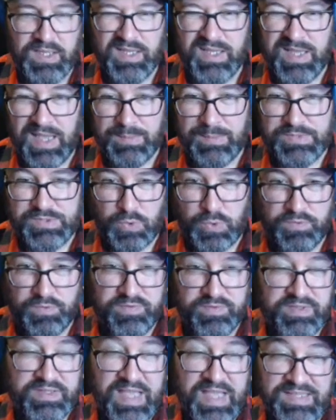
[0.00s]
I'm sort of
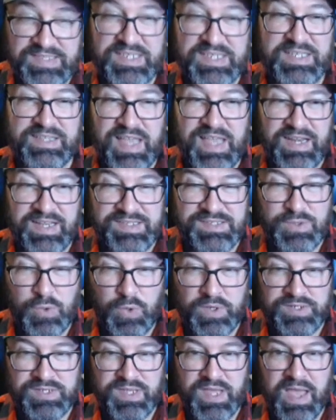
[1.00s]
guessing that he's
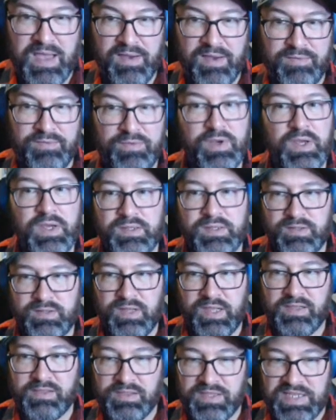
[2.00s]
going to have
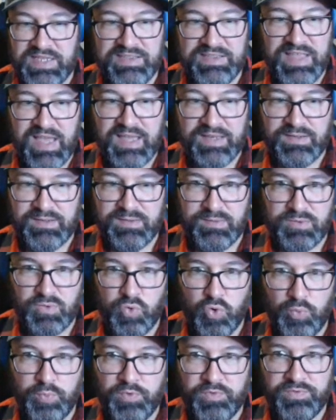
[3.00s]
like lead that
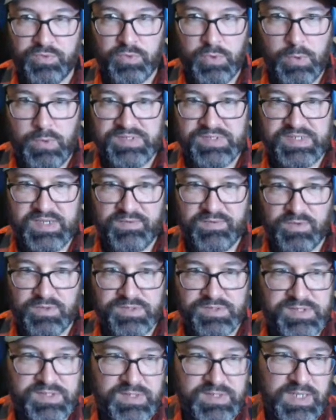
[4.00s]
group of 3
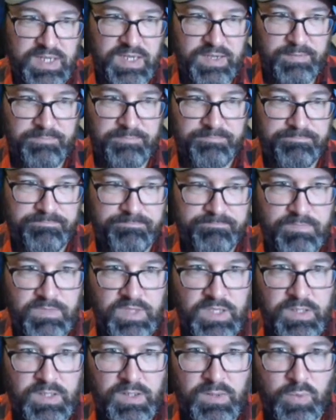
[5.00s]
receivers.
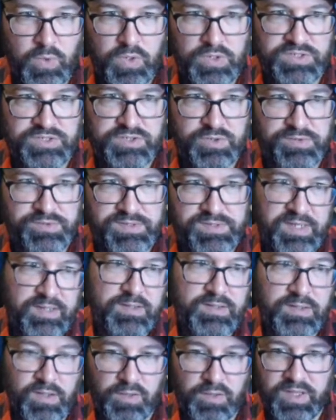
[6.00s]
Whereas Schultz like
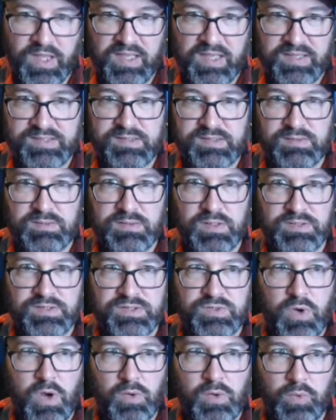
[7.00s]
clearly has a
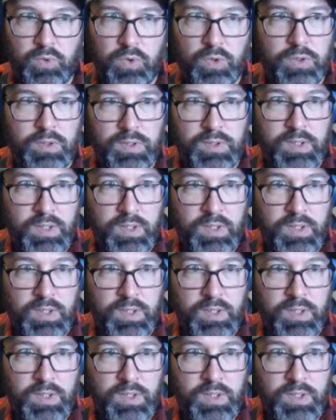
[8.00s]
strong role.